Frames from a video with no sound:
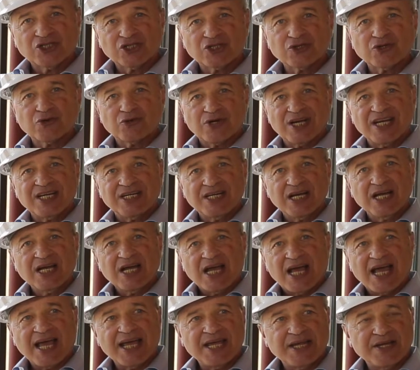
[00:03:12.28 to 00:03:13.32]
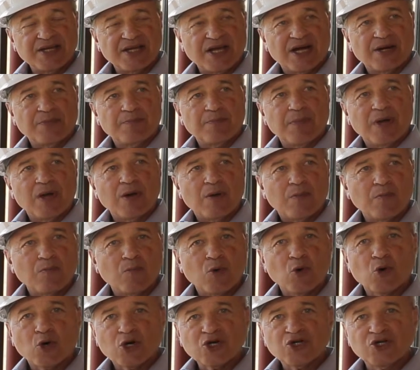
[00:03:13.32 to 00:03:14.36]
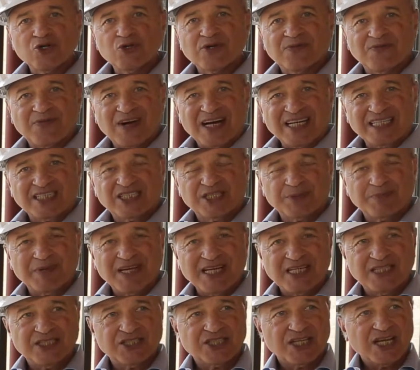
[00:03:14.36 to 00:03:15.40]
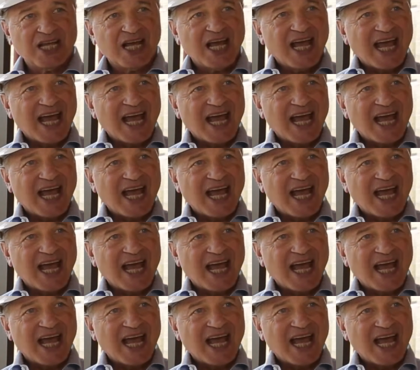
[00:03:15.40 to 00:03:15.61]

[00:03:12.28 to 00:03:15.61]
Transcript: to create a uh, more unified space.